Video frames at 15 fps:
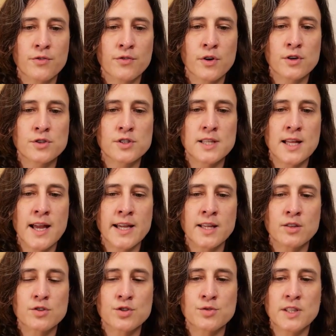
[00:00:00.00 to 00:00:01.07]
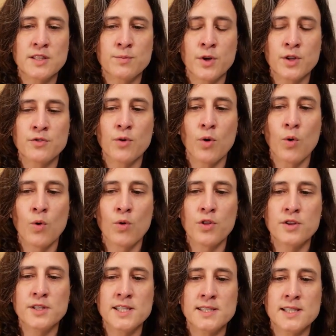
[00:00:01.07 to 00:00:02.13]
first-line treatment for all
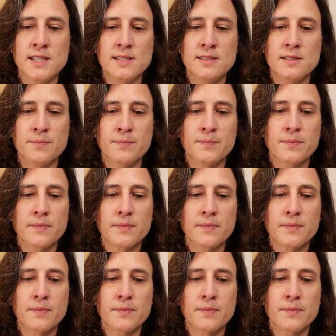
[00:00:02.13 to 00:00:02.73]
the disease.